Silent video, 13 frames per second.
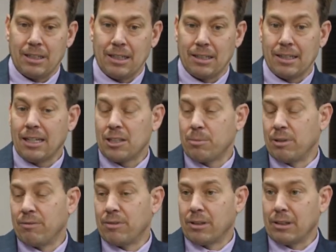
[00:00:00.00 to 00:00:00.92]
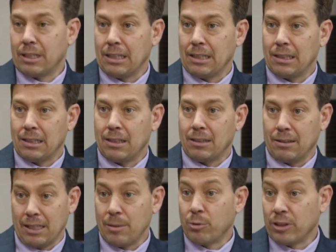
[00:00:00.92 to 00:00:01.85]
And that's been very
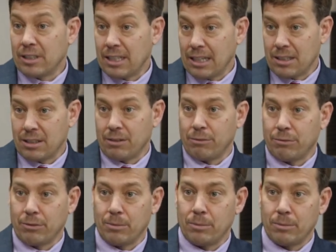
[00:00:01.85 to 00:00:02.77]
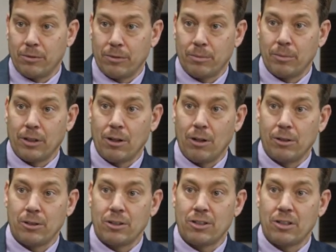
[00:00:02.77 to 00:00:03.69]
labor intensive from the
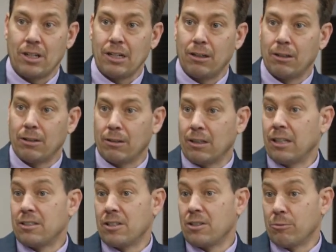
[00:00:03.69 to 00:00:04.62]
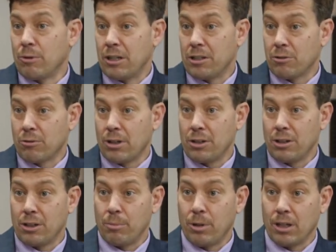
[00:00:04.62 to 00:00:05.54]
college's side on our license and
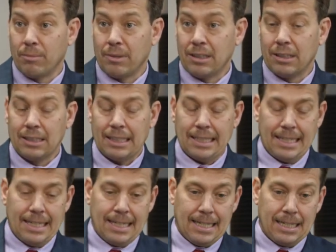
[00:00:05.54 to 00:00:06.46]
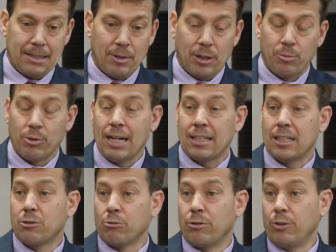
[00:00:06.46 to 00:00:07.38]
registration department. Our
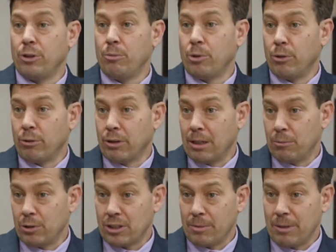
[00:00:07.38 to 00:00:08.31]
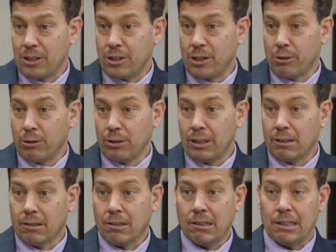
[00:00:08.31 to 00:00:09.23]
practice review program, which I mentioned
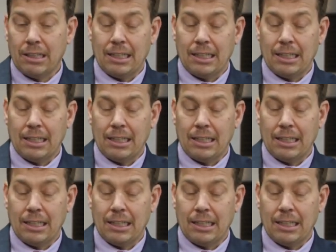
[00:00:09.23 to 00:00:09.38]
earlier,